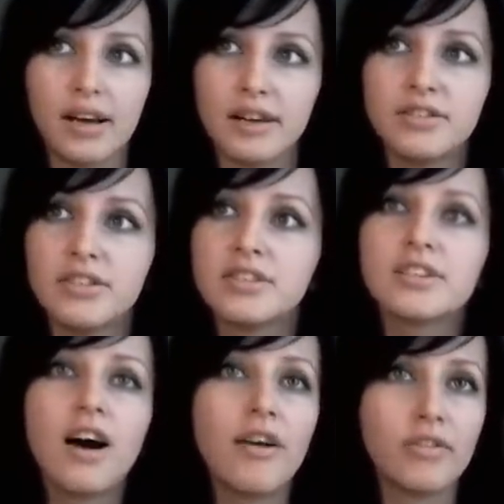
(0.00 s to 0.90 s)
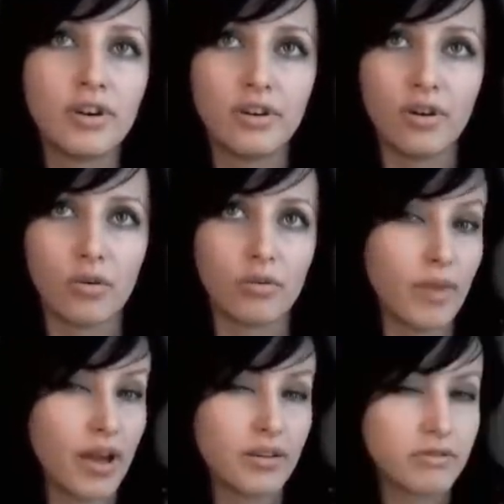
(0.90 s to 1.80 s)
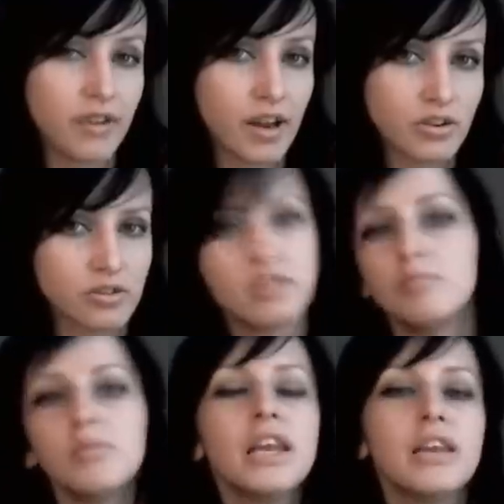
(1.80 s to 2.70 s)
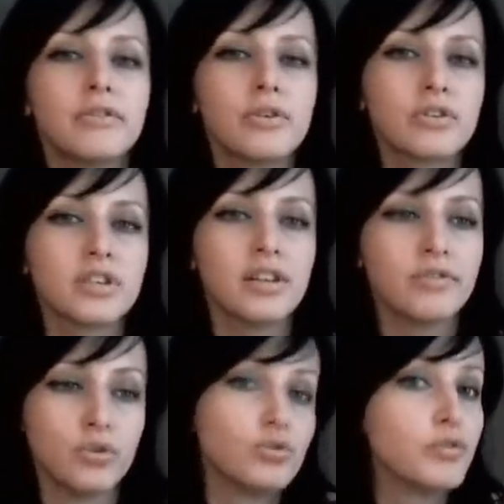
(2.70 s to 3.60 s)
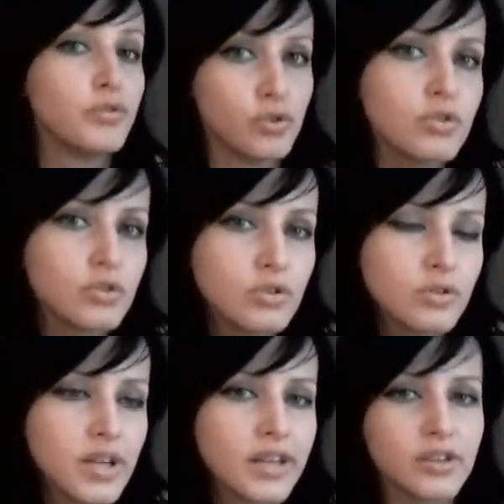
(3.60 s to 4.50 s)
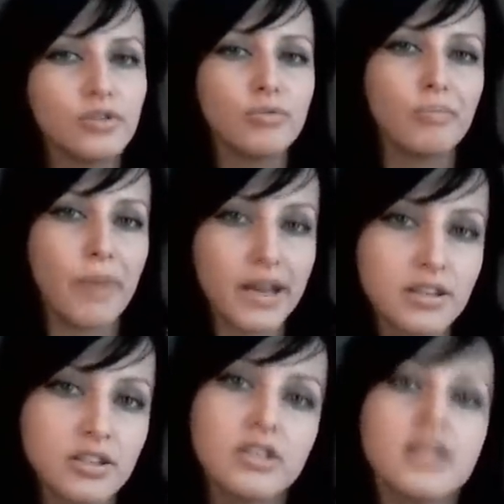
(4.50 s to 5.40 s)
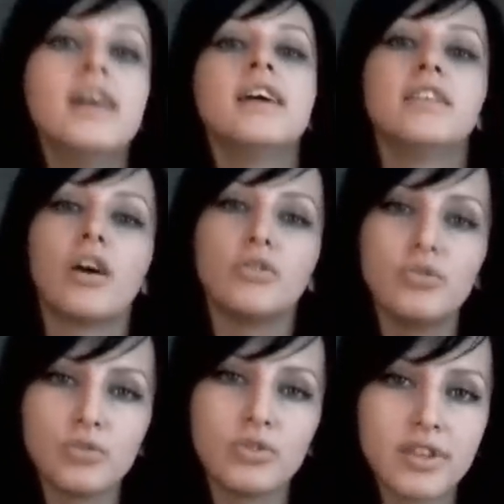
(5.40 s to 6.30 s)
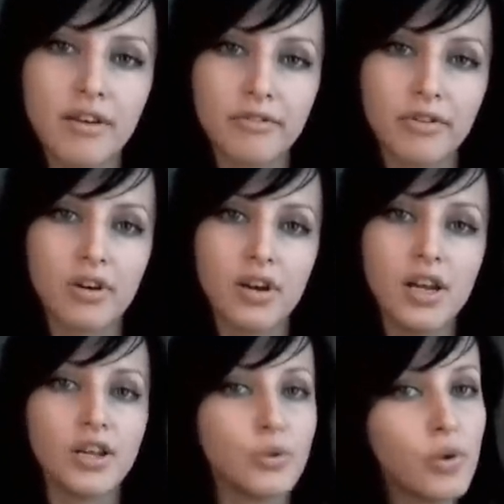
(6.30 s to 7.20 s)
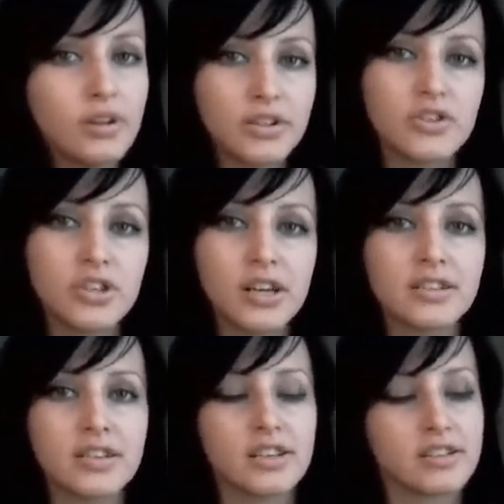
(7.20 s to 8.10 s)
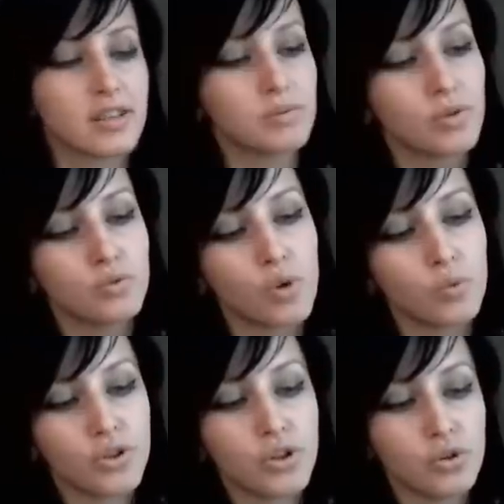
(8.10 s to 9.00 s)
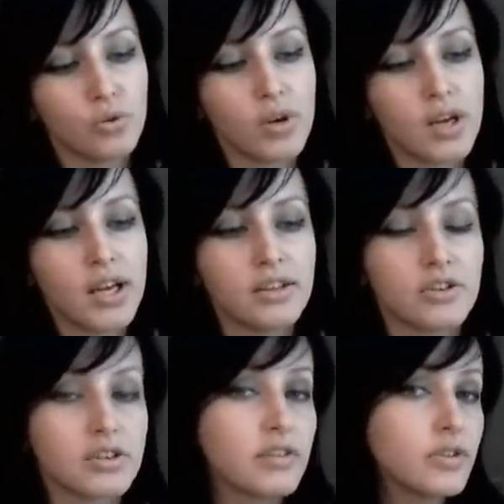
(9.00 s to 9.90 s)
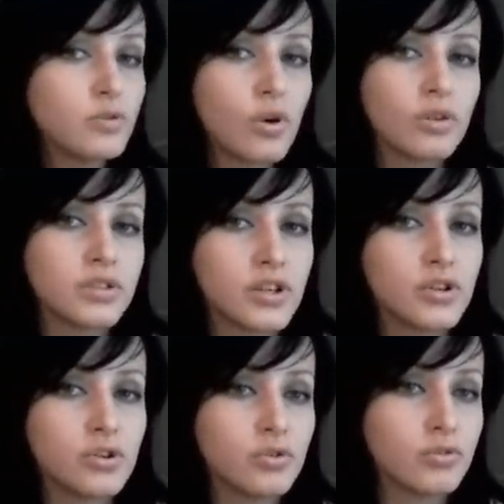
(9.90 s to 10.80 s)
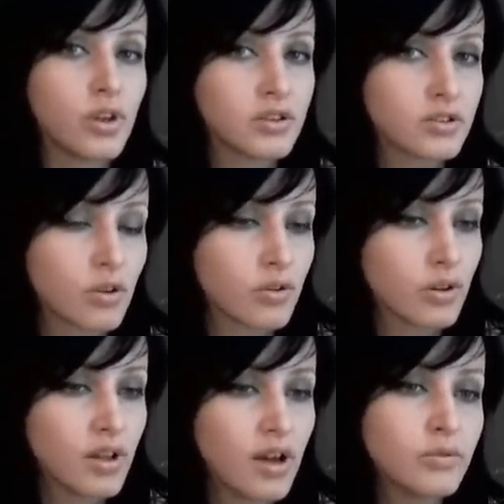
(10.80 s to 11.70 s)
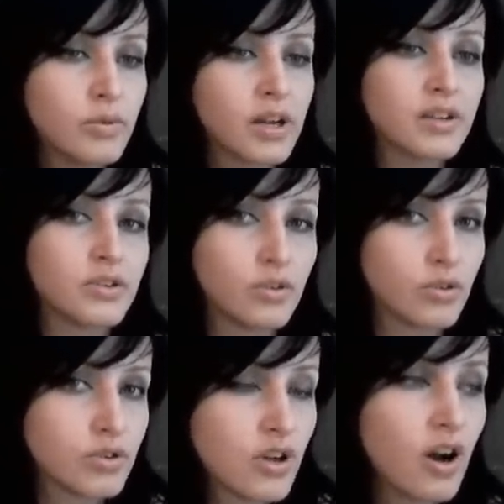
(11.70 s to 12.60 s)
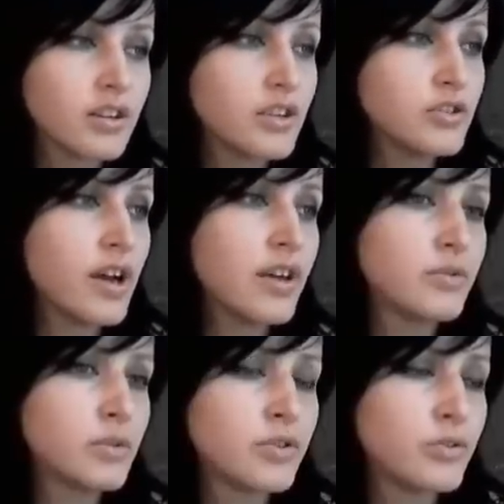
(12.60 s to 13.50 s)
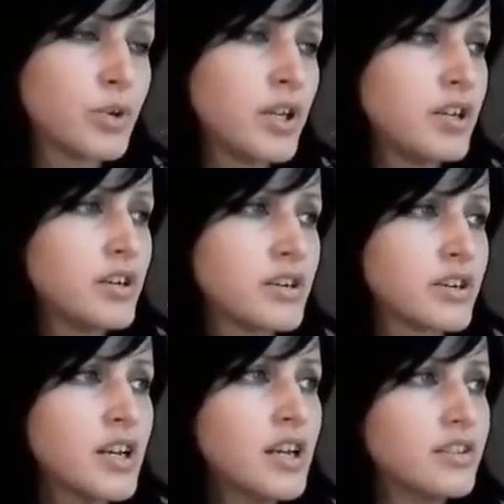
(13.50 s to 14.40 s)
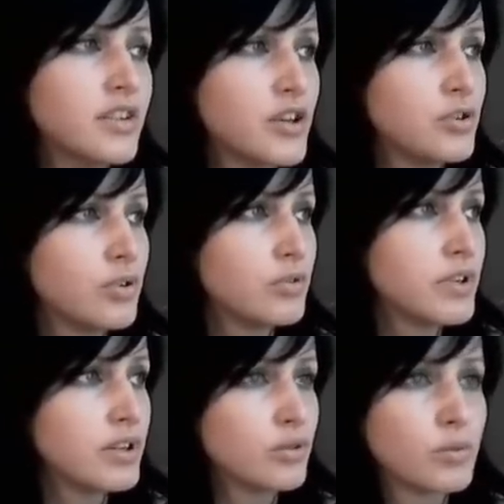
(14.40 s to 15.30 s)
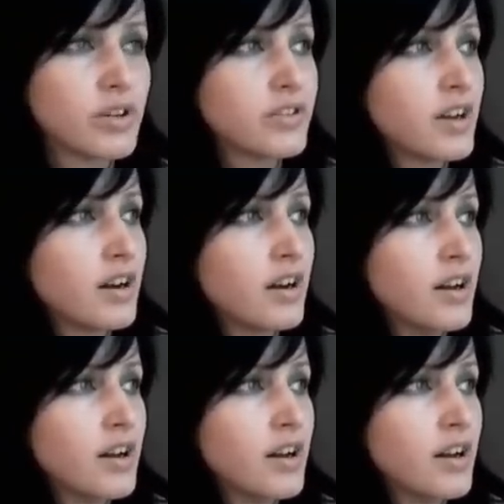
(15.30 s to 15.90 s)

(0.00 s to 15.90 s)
discover or manufacture the meaning for yourself. You refuse to do that, you bastard. Now you suffer. The world is just, is something wrong with you. There's nothing wrong that you've lost all your loved ones, your dog that you had for 20 years, that you are riddled with the